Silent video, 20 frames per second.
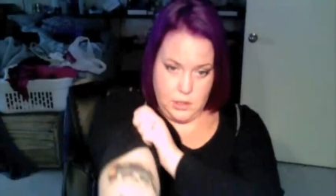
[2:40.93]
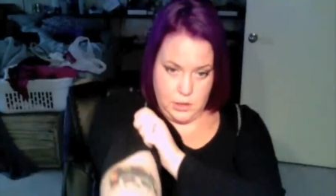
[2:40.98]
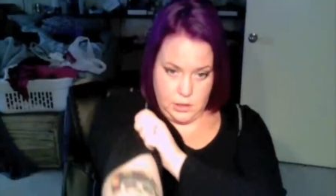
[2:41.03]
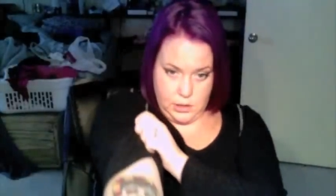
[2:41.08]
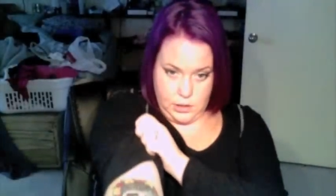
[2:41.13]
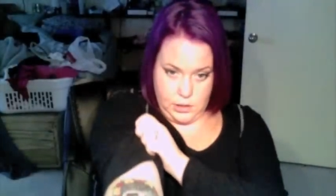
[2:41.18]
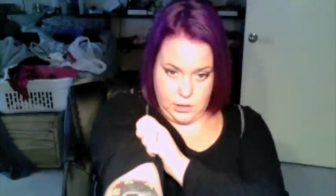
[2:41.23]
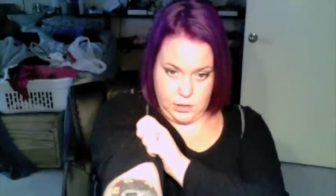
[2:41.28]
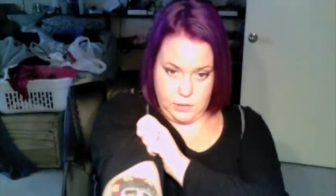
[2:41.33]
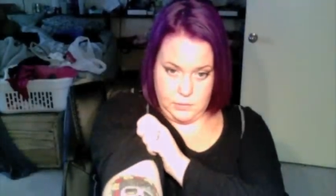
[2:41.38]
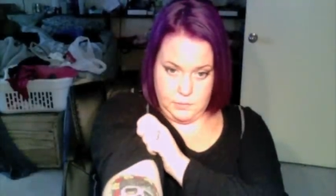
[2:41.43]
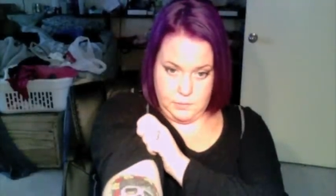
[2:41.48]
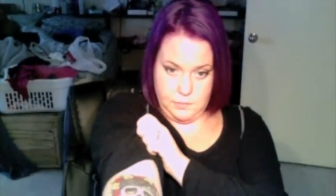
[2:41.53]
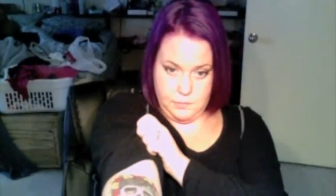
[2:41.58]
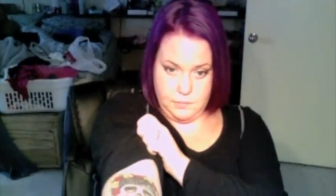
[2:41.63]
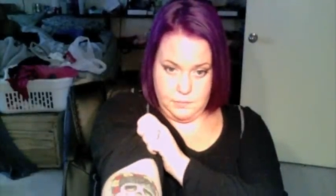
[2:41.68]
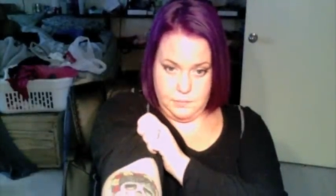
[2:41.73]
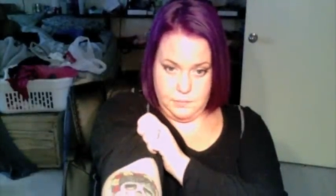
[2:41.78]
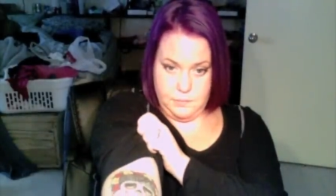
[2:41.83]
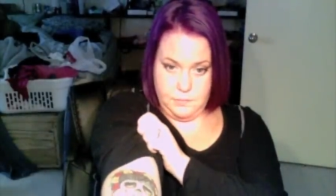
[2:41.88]
Um,
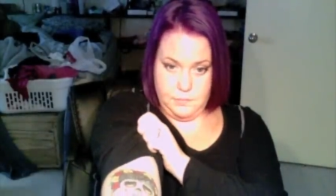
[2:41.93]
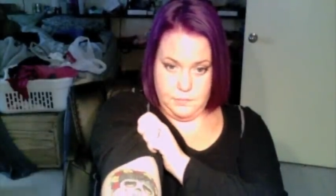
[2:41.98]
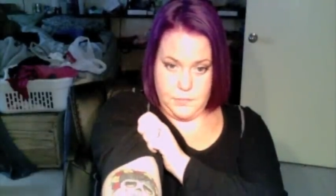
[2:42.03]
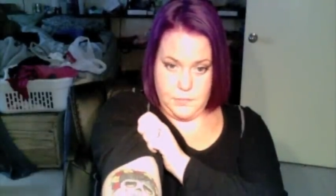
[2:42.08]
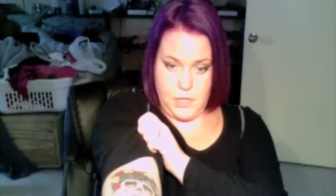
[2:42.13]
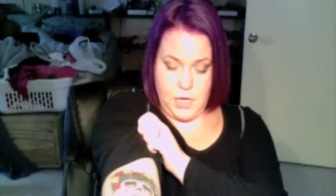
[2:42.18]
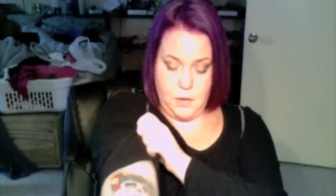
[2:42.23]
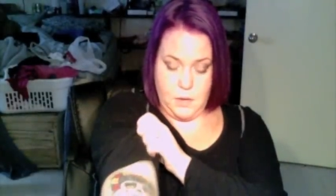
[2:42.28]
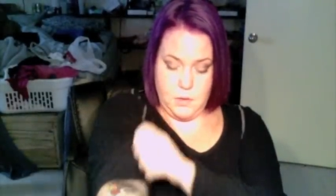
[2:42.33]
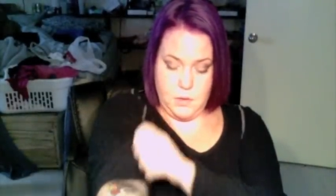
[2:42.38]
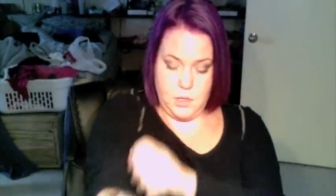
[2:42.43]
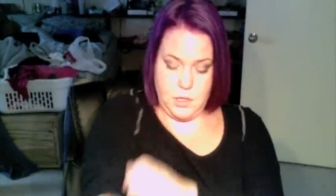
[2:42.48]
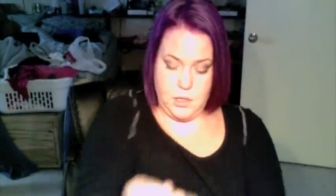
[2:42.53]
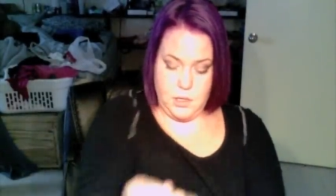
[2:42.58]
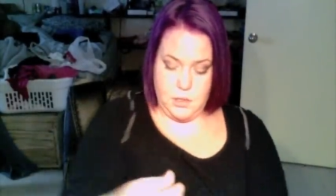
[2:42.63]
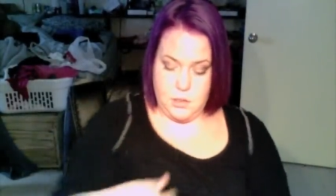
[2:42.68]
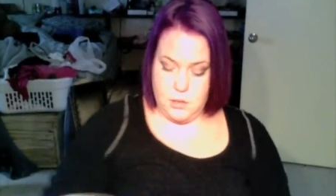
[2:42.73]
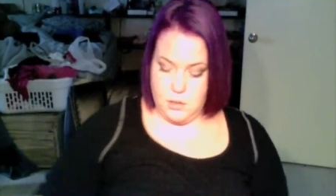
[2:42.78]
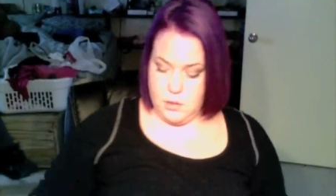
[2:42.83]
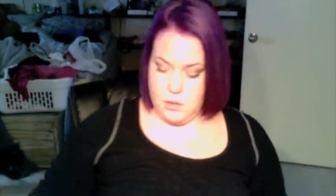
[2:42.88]
that
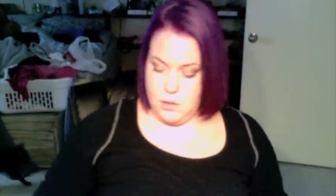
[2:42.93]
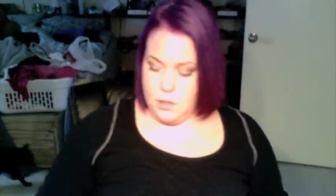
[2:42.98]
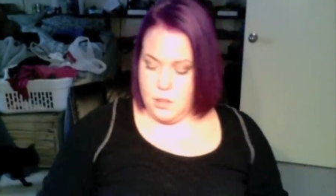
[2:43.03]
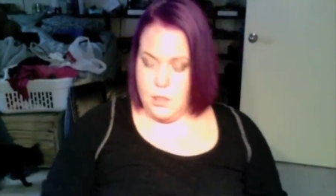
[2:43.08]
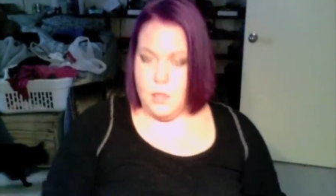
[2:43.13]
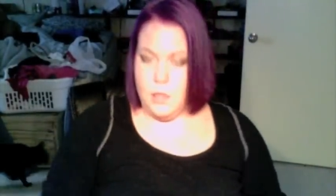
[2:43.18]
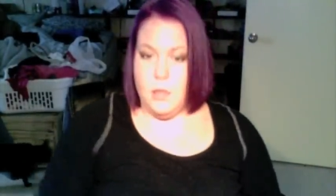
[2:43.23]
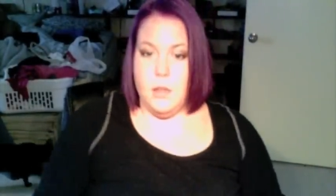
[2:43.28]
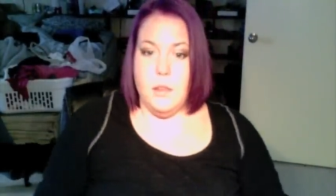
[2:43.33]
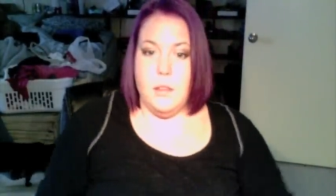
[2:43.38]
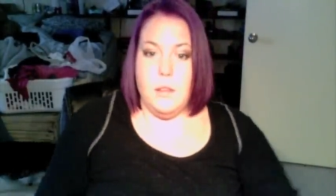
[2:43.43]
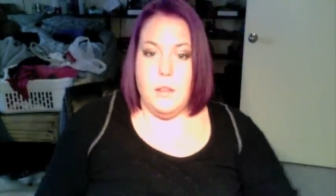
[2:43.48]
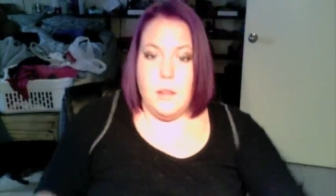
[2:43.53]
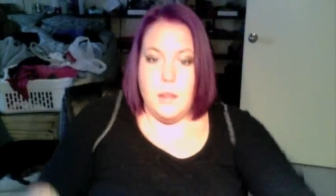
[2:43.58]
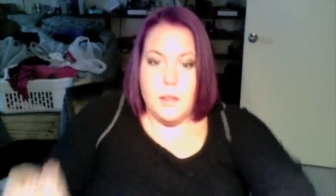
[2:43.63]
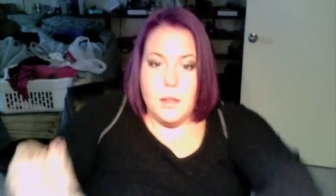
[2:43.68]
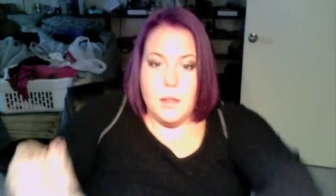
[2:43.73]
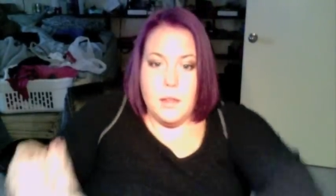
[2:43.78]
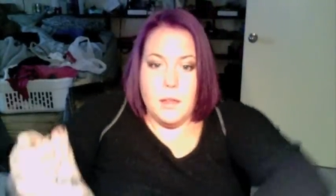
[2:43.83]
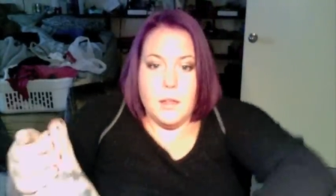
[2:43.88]
one,
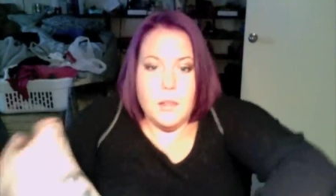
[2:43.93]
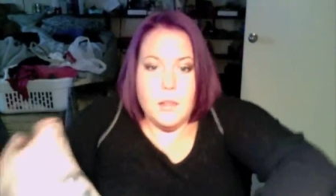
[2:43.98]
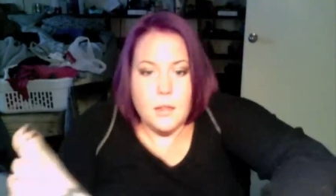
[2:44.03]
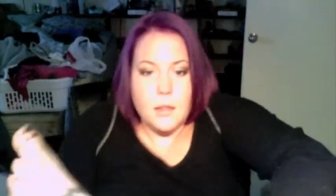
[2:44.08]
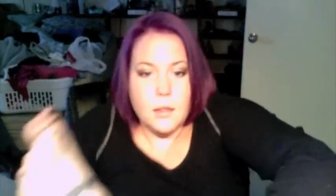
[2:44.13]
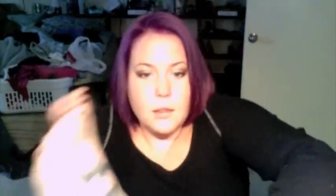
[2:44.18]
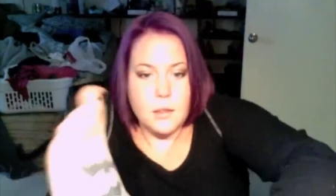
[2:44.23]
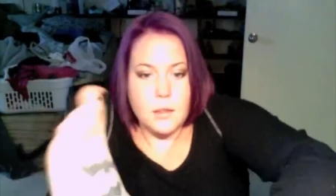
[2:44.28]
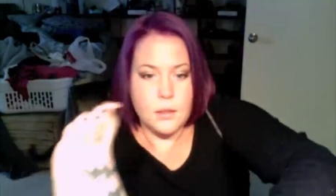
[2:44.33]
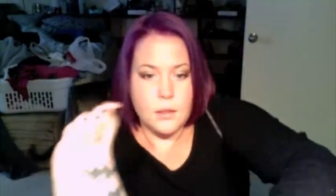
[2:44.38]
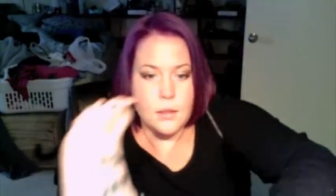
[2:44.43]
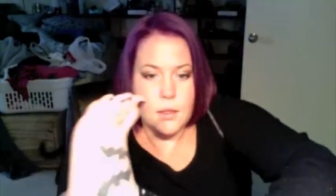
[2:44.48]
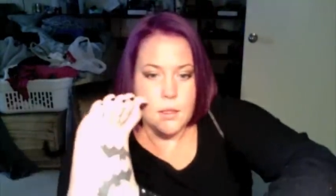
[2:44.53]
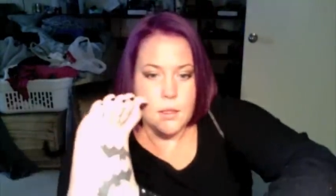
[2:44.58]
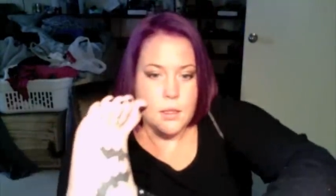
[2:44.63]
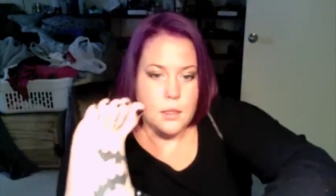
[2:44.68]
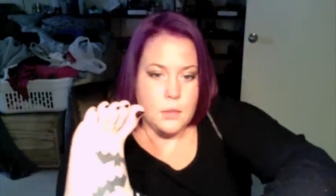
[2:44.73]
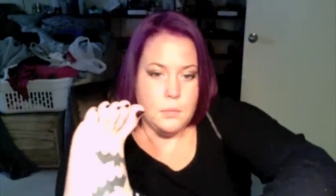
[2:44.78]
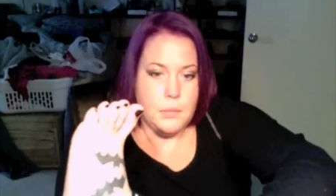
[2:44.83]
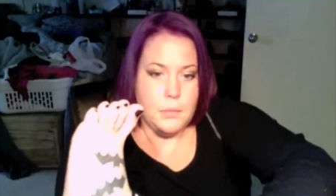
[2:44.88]
the
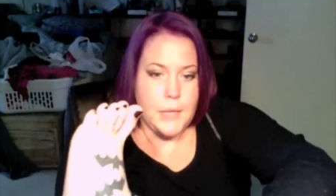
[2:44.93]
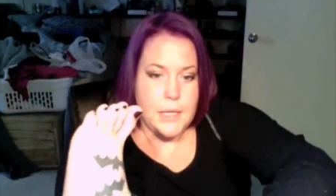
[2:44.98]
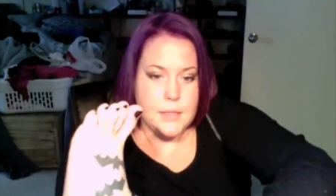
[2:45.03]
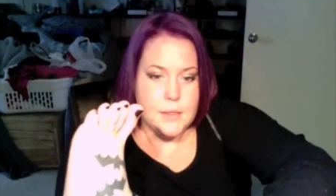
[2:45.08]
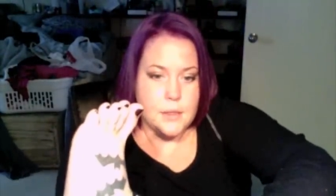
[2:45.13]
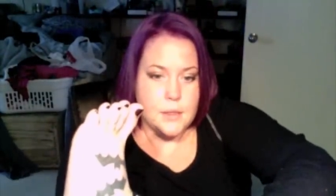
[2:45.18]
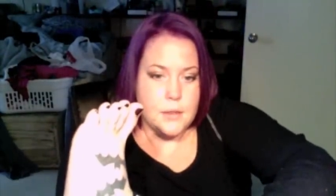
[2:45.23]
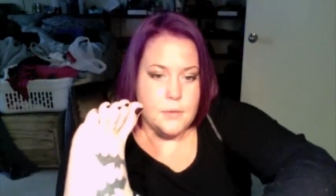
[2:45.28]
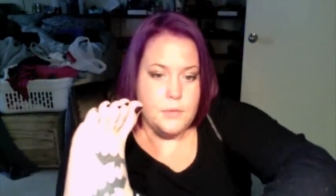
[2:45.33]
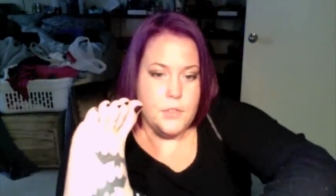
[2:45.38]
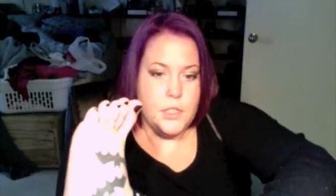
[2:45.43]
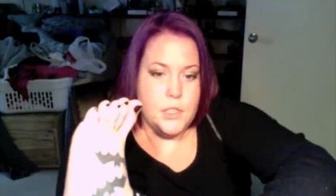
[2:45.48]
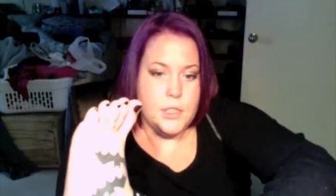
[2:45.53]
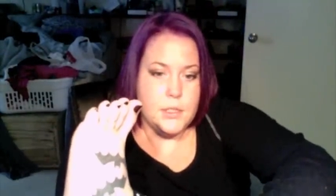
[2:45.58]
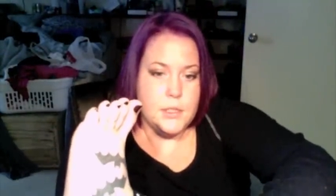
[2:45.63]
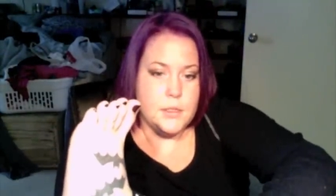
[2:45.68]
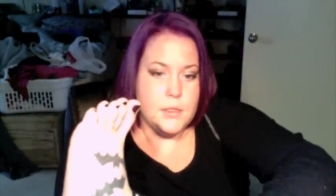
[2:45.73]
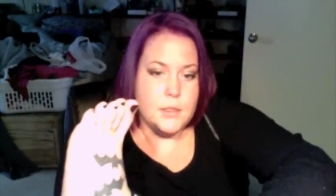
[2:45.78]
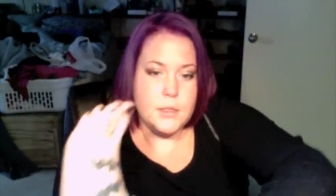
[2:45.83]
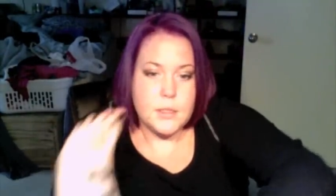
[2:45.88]
bats on
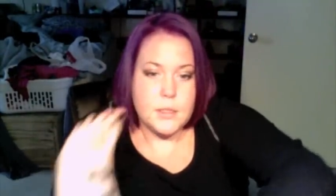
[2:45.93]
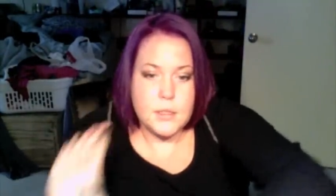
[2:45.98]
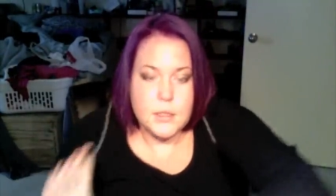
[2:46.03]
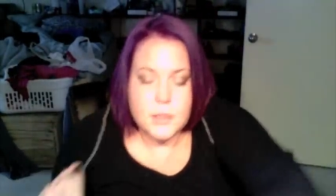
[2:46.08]
foot,